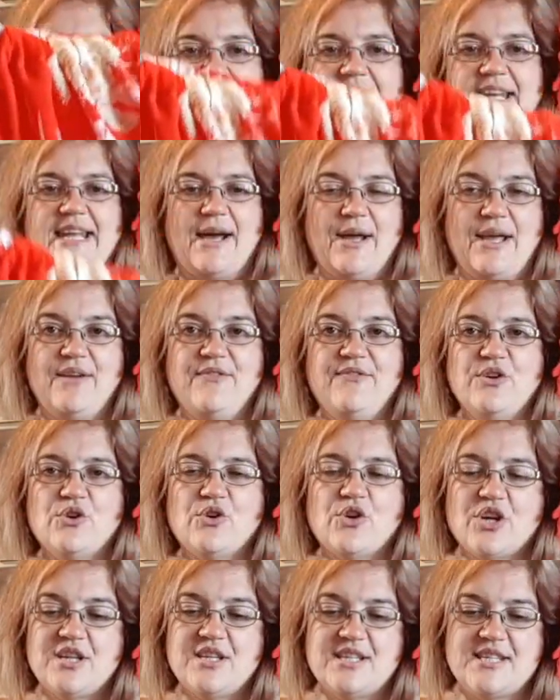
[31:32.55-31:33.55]
Now, if you're
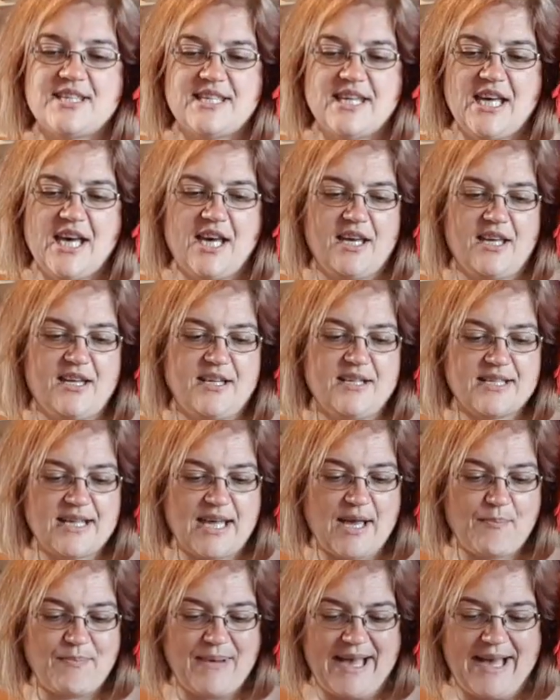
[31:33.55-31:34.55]
concerned
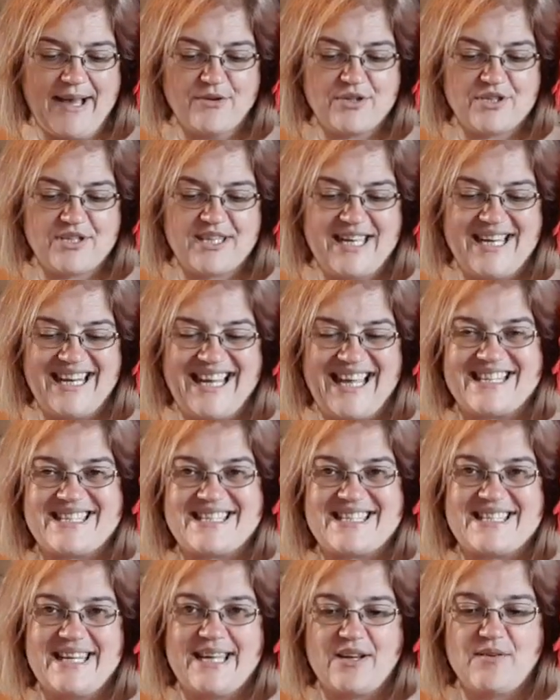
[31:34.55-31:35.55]
about the
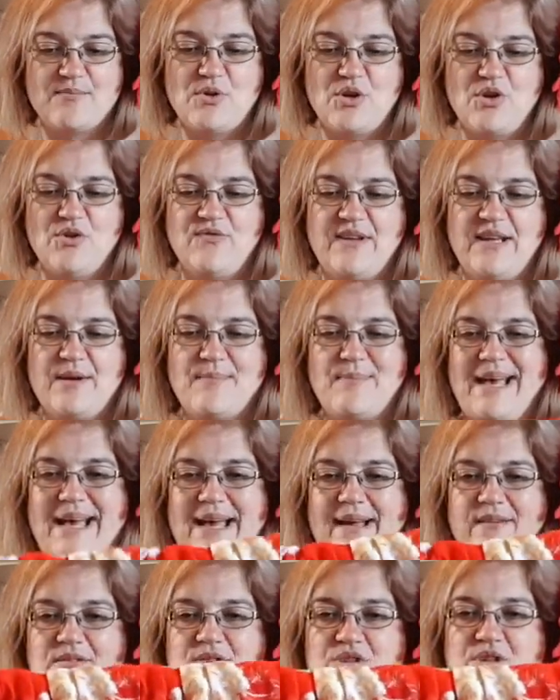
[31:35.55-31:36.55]
elastic moving
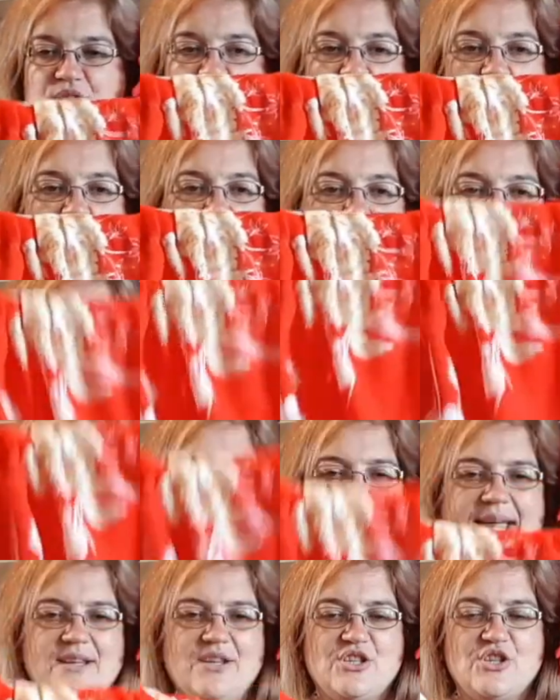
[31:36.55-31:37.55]
about, what you
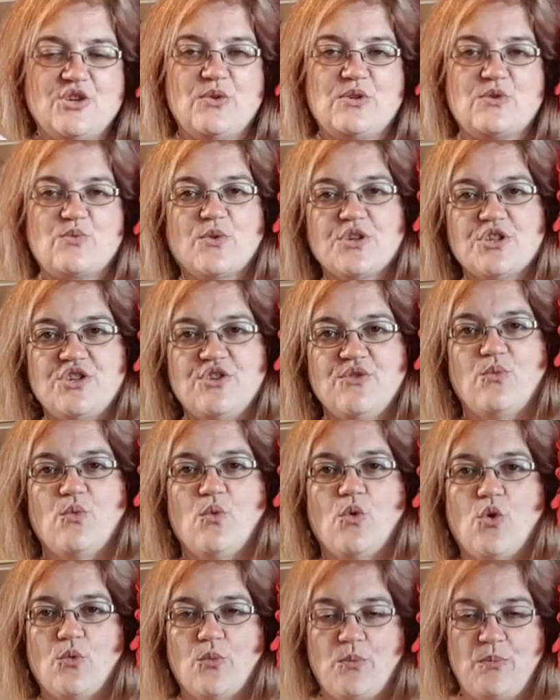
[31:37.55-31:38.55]
can do is, once
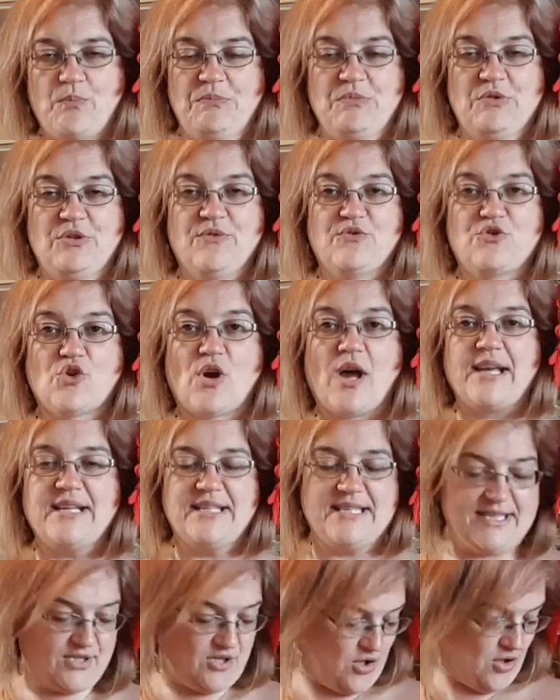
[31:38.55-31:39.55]
you've tried
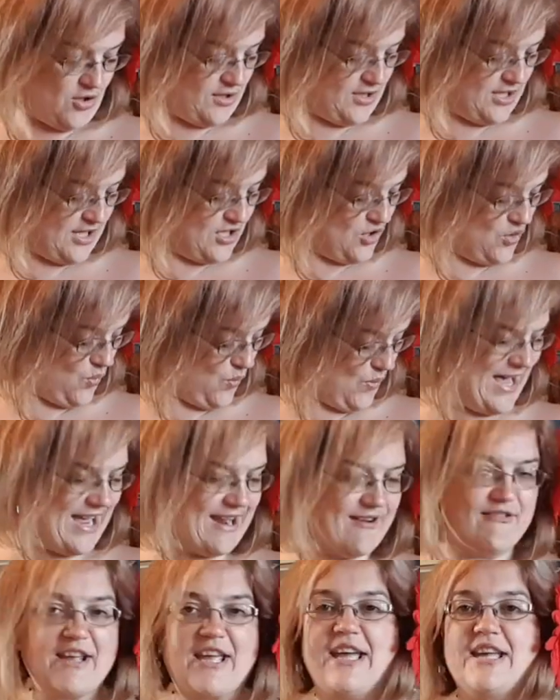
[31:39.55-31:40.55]
it on and you're
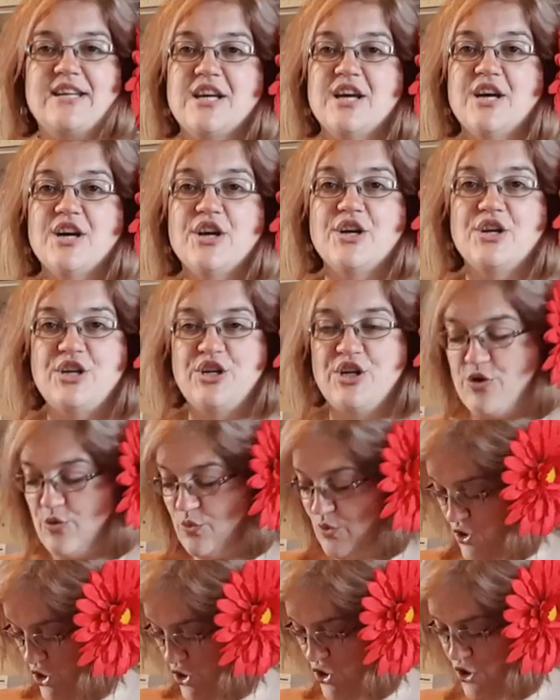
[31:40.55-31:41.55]
wearing it, you
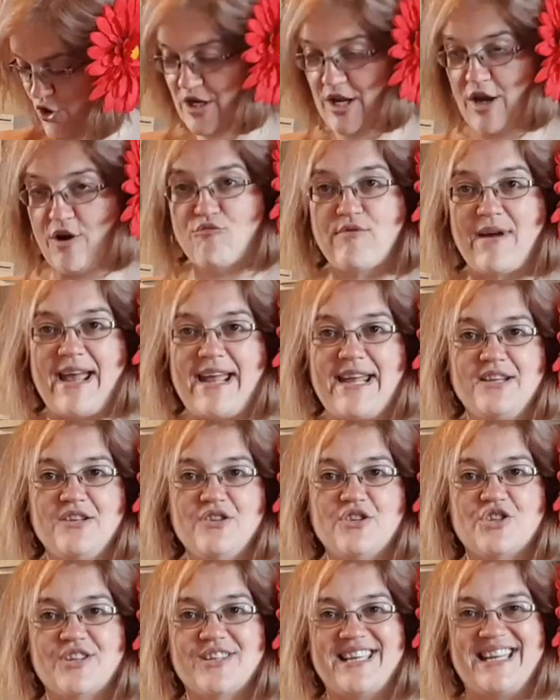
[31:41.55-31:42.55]
could
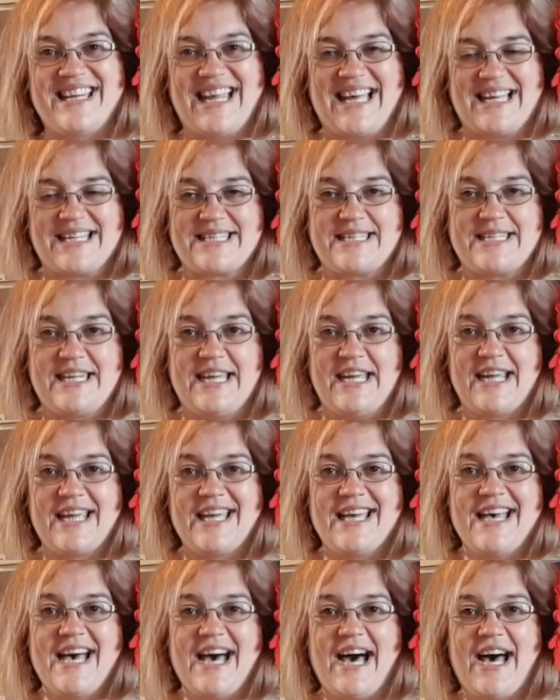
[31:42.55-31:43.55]
arrange the elastic
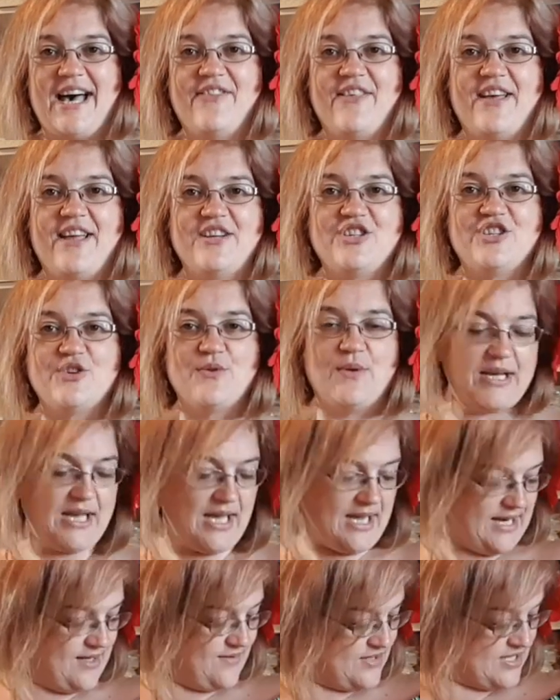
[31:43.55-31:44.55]
and then do a
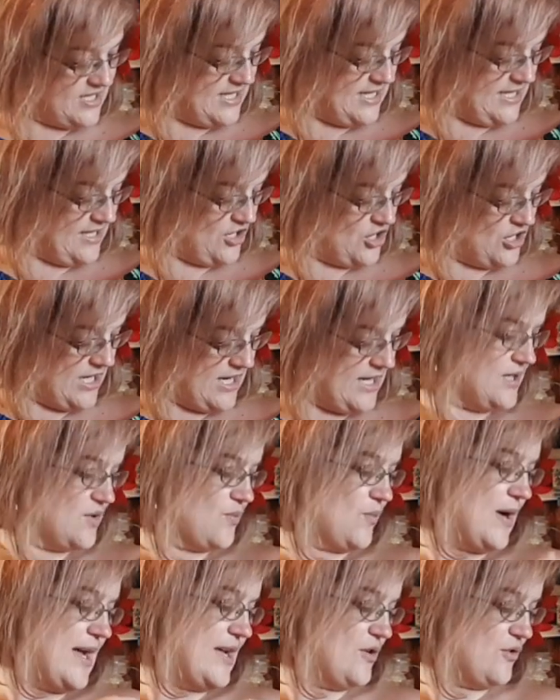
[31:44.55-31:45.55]
line of stitches
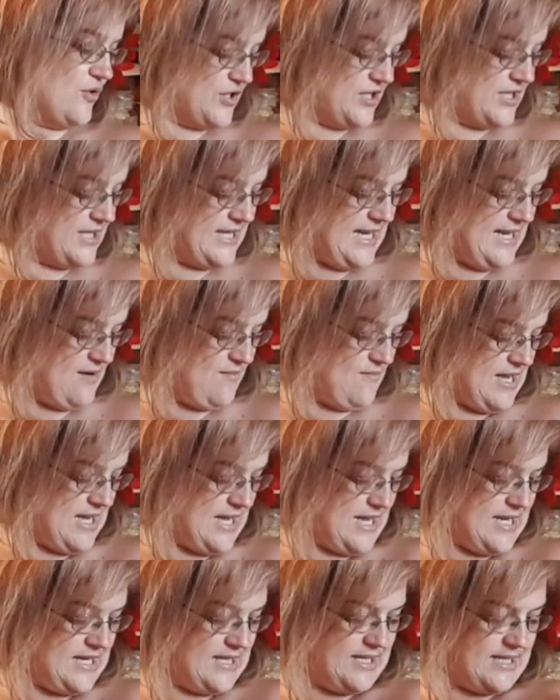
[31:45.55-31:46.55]
where your seam
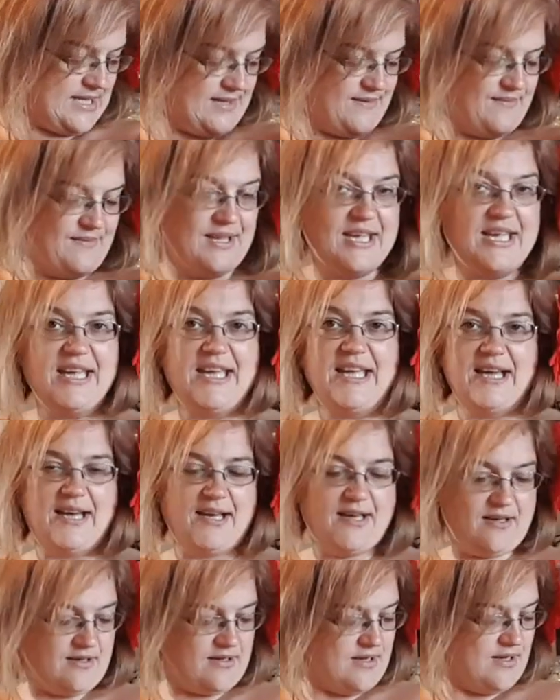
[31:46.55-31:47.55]
is
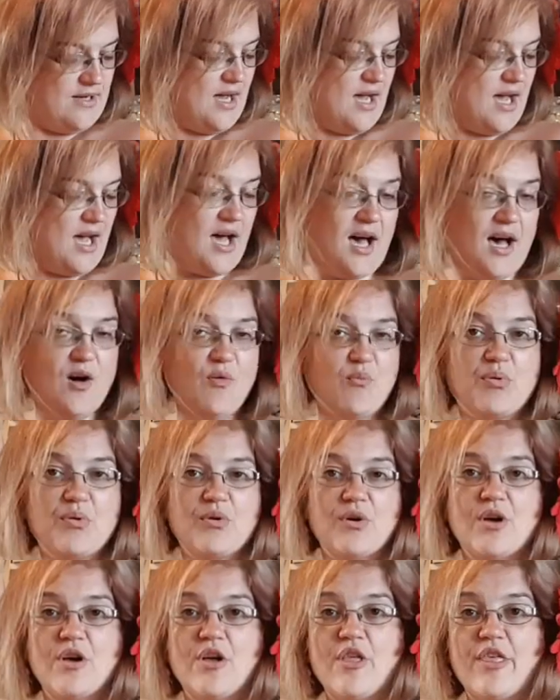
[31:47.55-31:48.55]
here, up
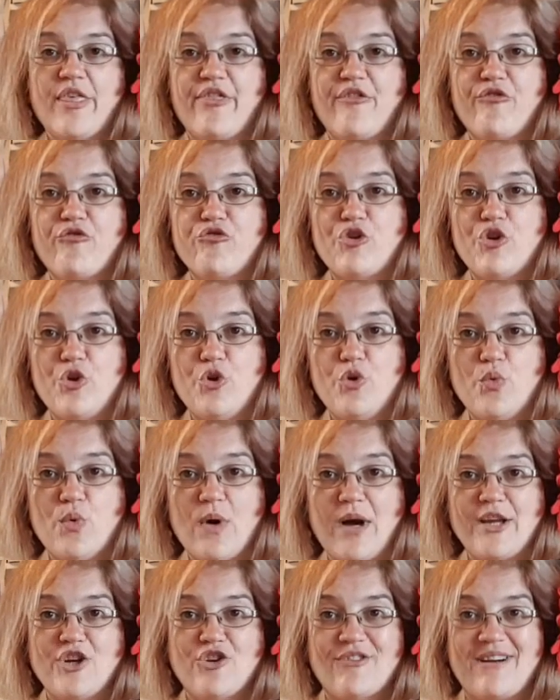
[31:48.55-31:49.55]
through
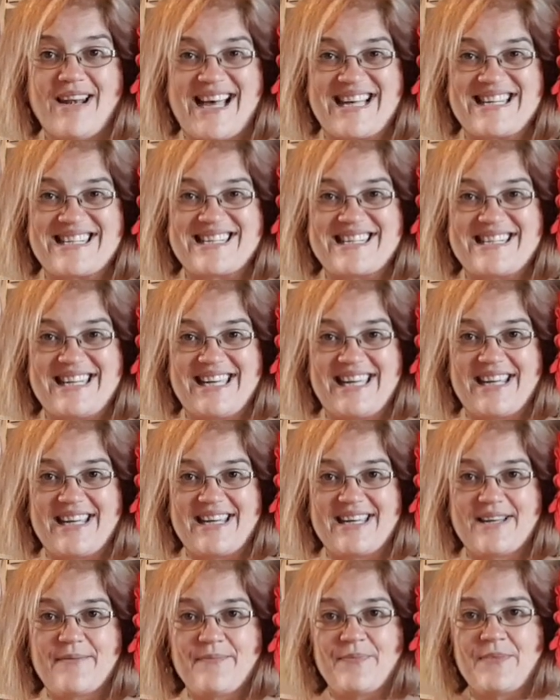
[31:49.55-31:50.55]
your
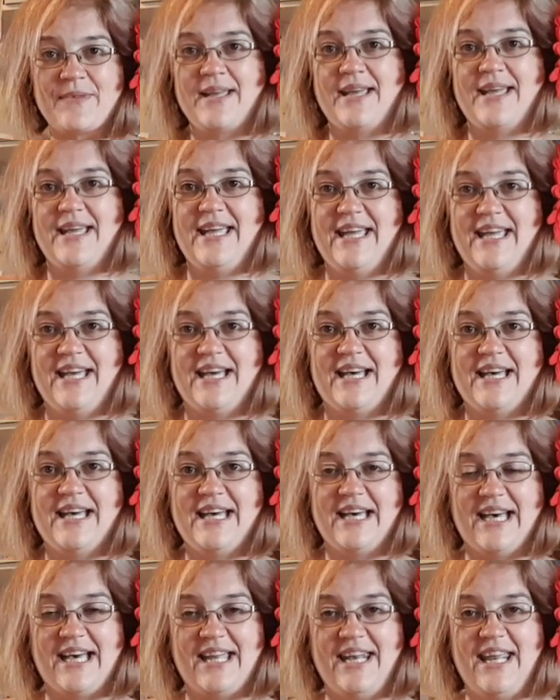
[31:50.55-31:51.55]
elastic, here
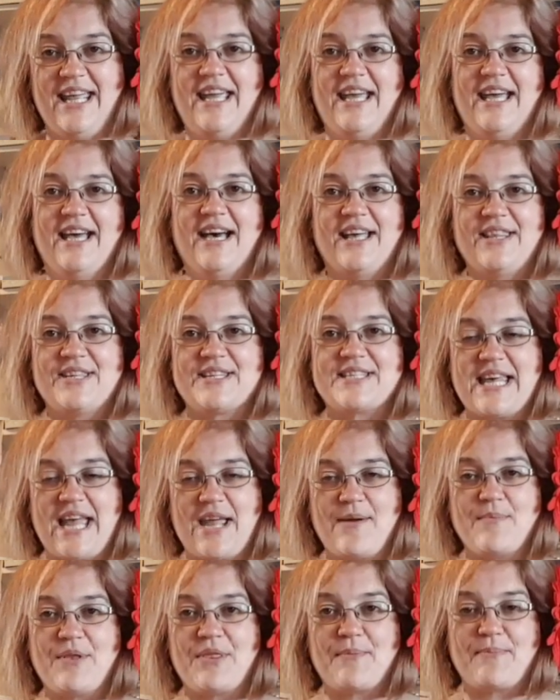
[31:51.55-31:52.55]
and here, and the
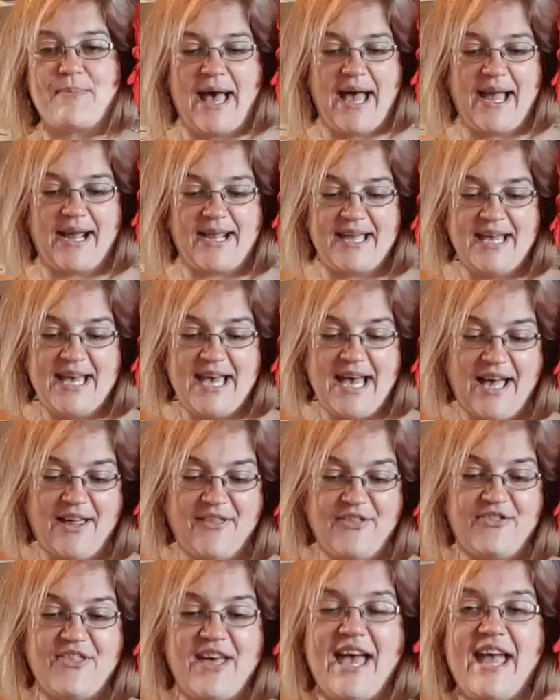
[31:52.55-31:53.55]
same at the back,
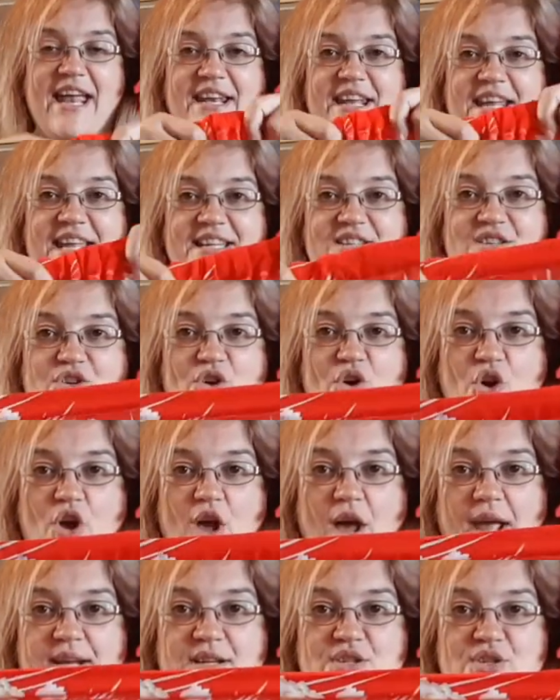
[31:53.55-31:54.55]
and then it's not
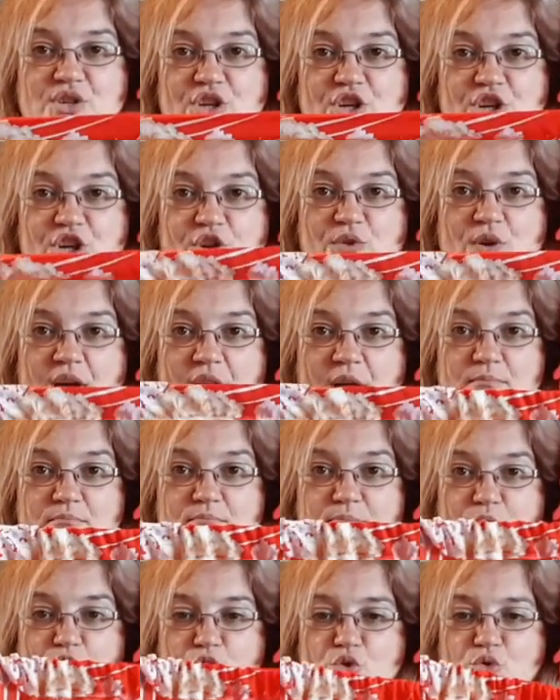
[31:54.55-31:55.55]
going to
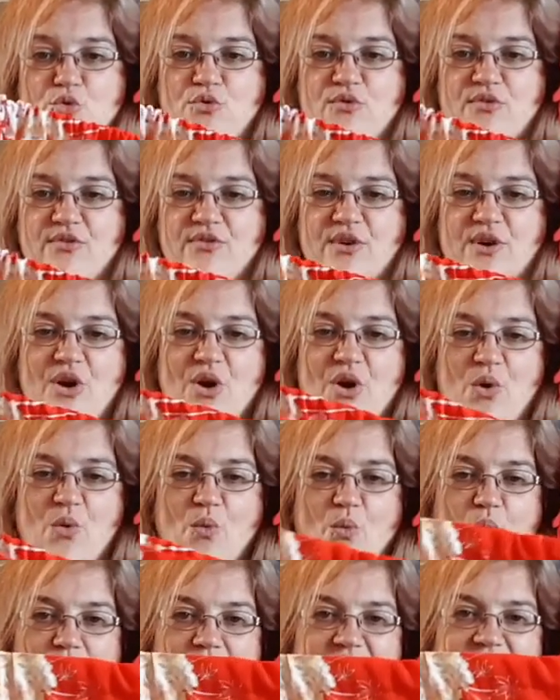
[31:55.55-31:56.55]
move
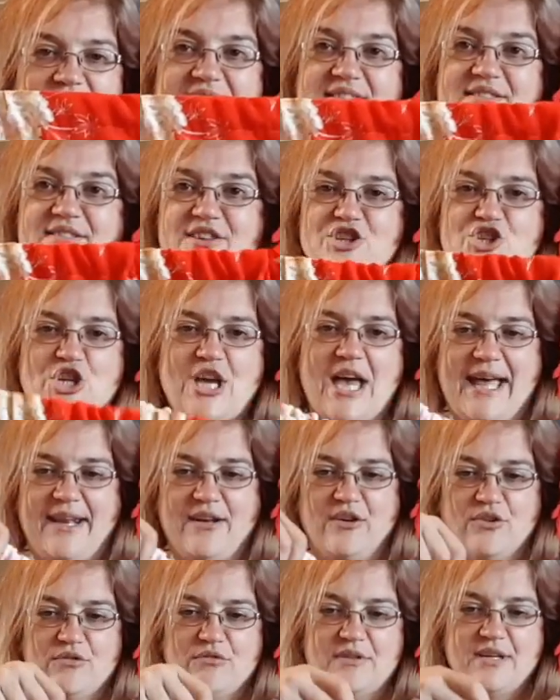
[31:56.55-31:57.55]
within the
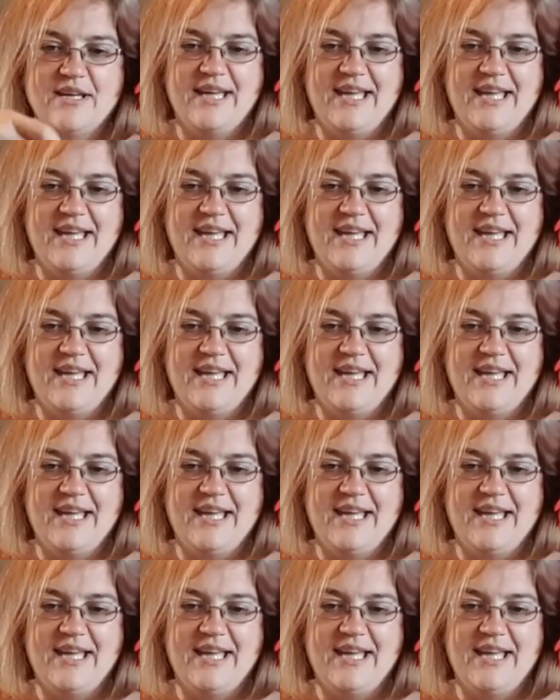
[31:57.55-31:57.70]
channel.